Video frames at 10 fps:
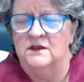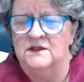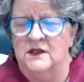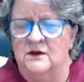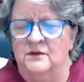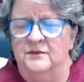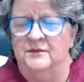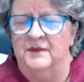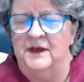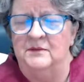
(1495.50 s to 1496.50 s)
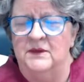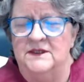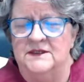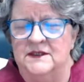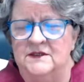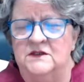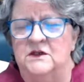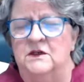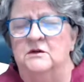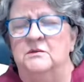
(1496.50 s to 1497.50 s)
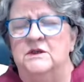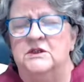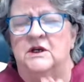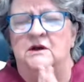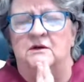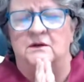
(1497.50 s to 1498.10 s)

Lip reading: So Many blessings to you, Michelle.